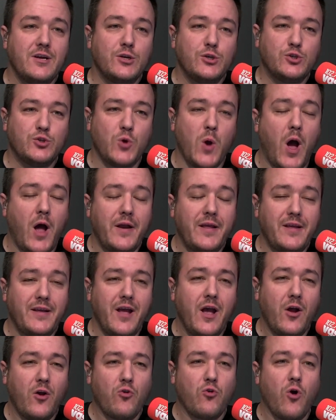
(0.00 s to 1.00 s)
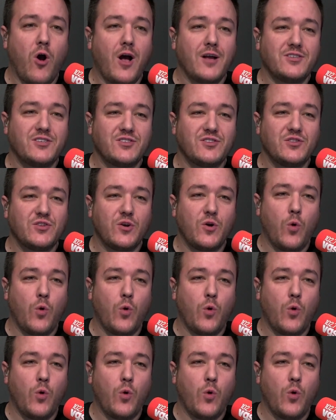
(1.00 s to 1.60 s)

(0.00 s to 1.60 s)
trotting across the